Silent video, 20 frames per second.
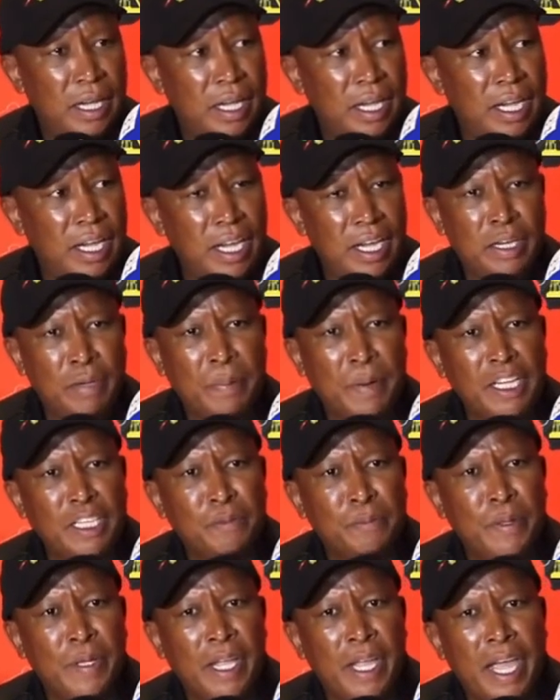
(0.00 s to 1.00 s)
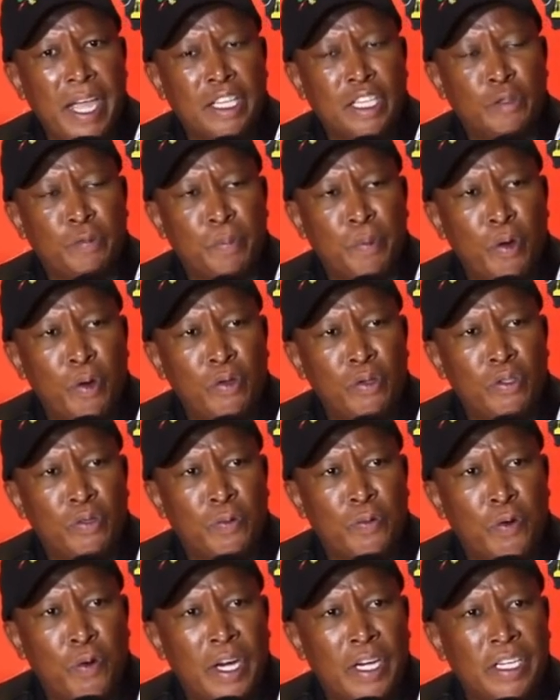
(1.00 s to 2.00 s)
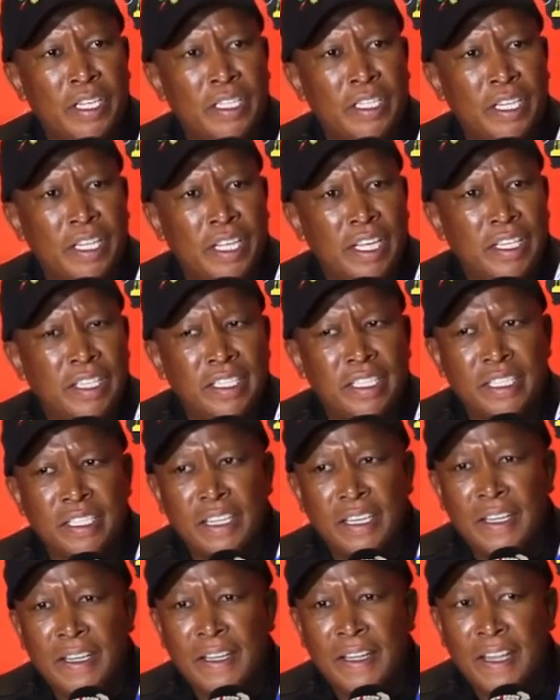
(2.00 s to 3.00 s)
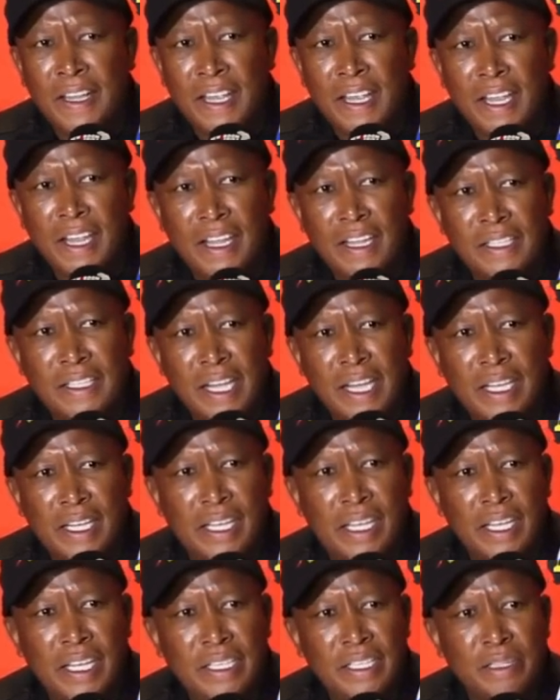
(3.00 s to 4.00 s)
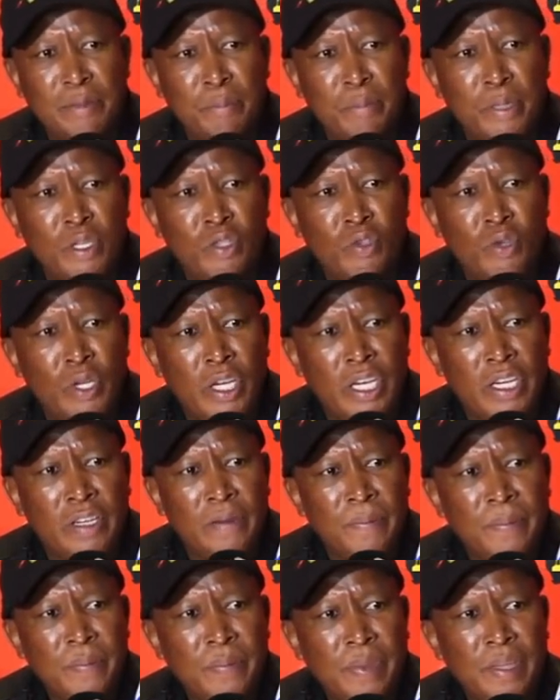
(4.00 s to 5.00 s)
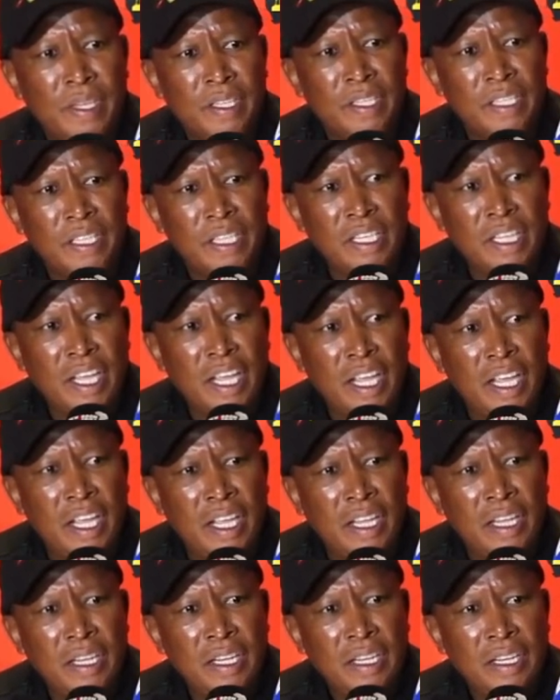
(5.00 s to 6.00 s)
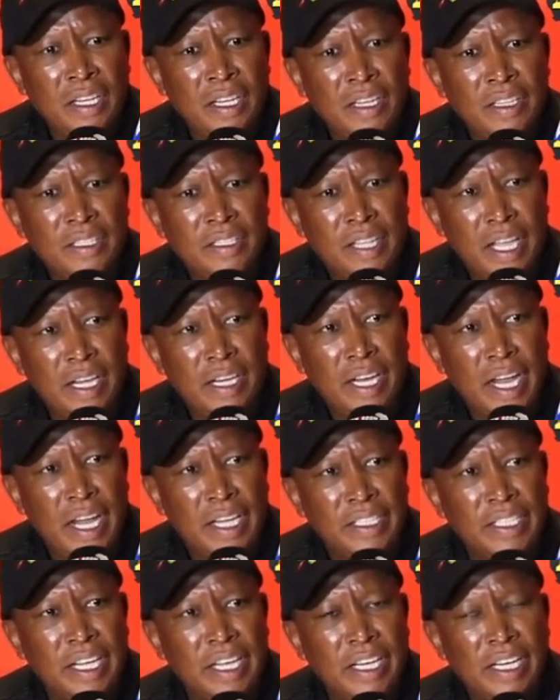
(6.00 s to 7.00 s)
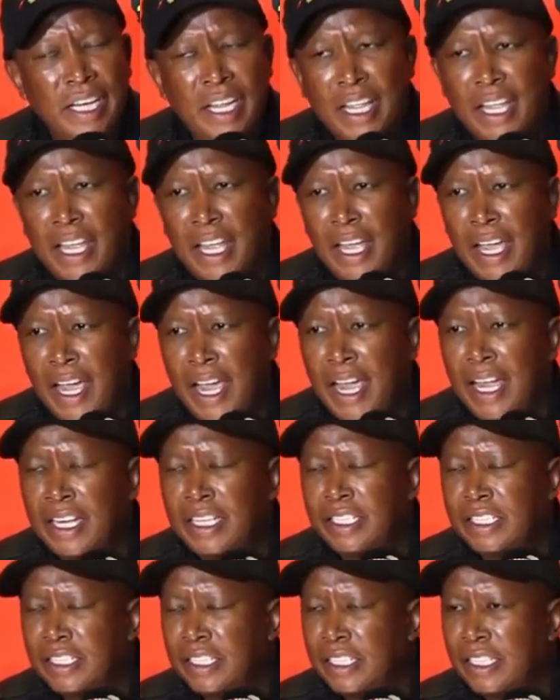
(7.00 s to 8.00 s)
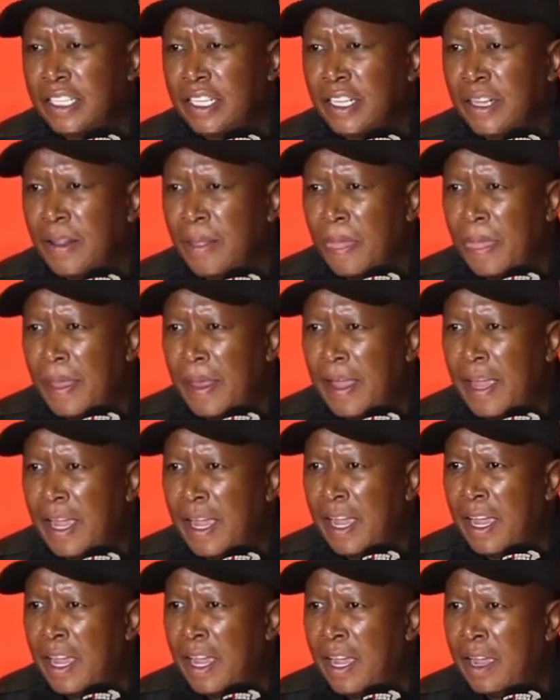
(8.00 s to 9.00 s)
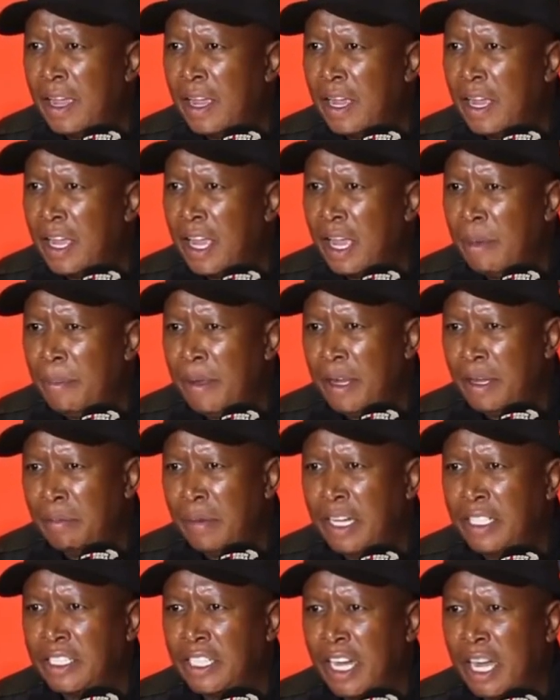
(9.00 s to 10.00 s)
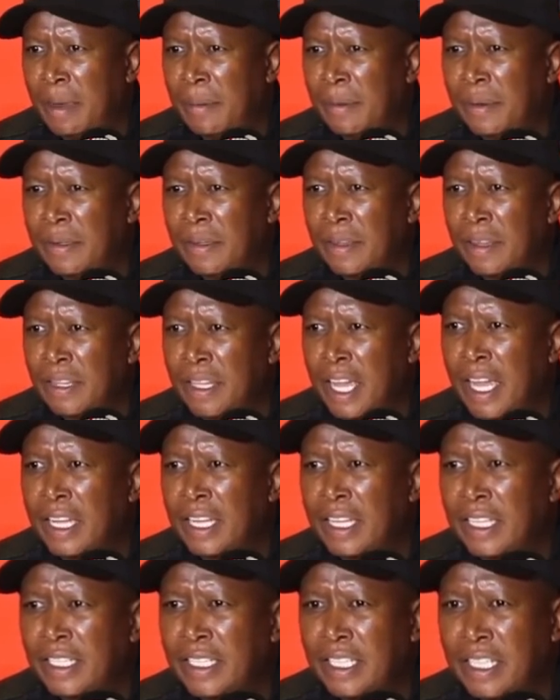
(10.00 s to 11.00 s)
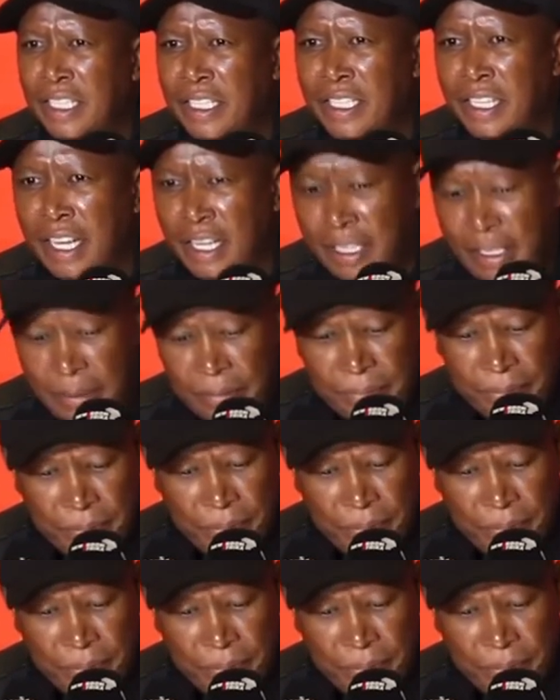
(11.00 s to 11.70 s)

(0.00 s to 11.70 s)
It must be exposed for what it is. It's a kiss between DA, Steinhausen, and Herman Mashaba. They are kissing each other.